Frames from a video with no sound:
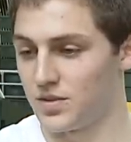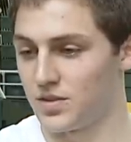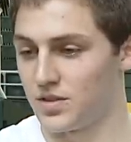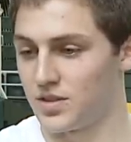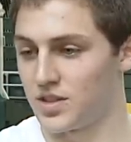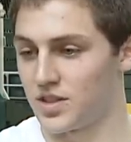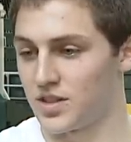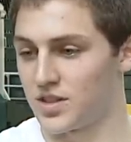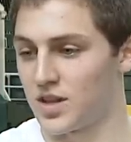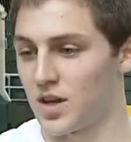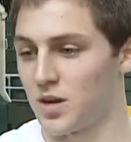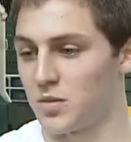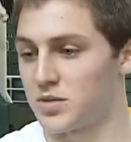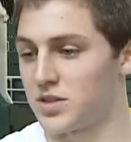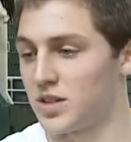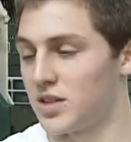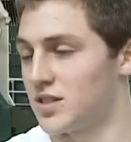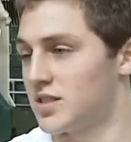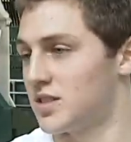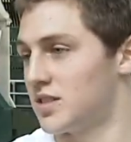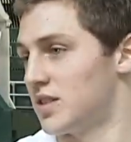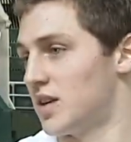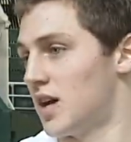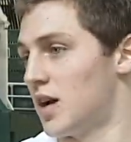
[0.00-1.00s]
Just helps
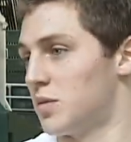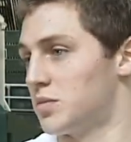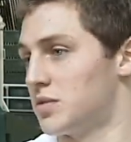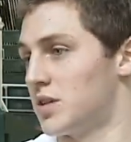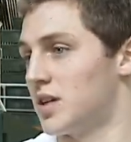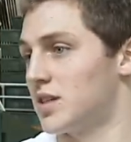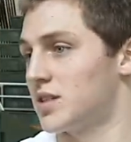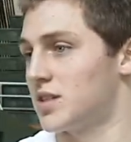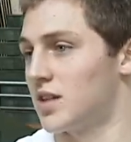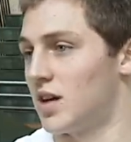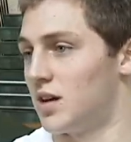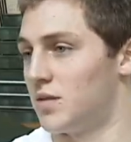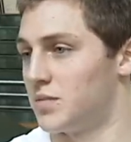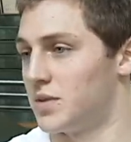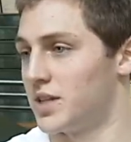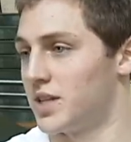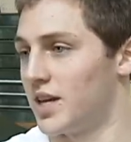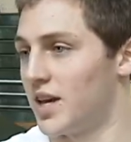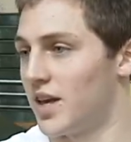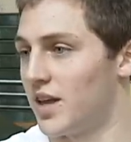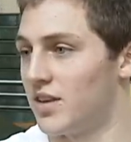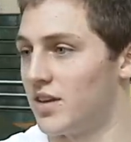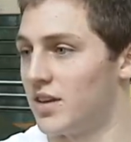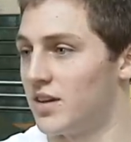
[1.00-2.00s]
us come
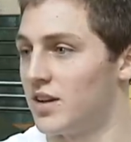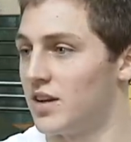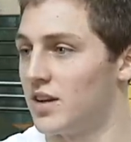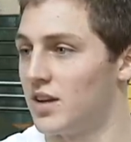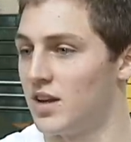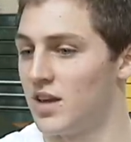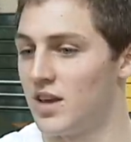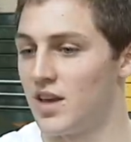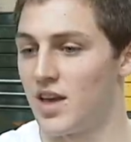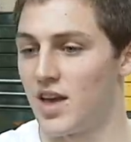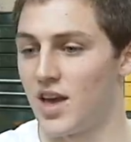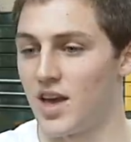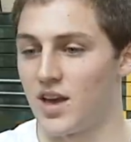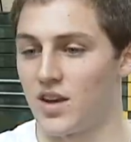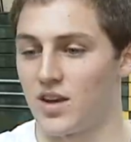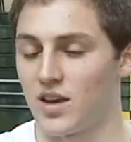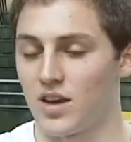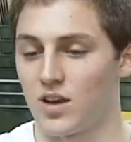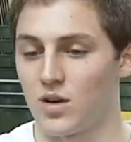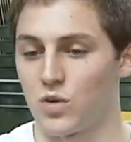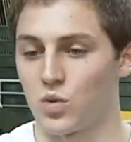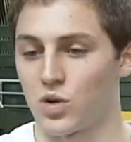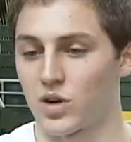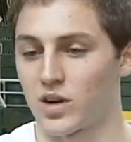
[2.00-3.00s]
together and
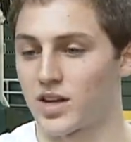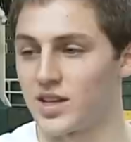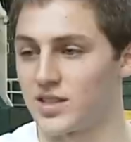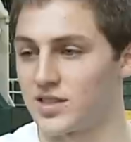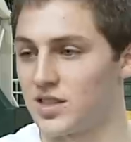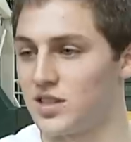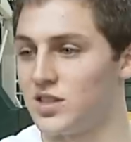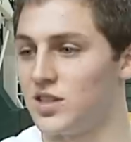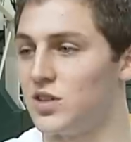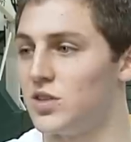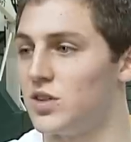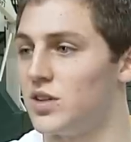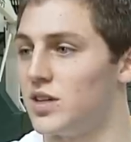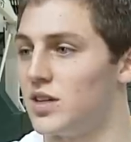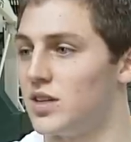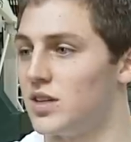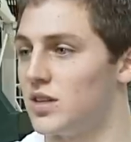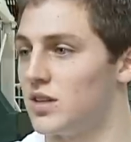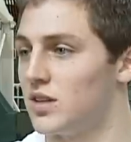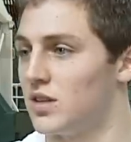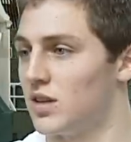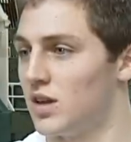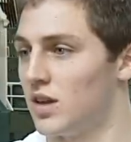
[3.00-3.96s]
work as a unit,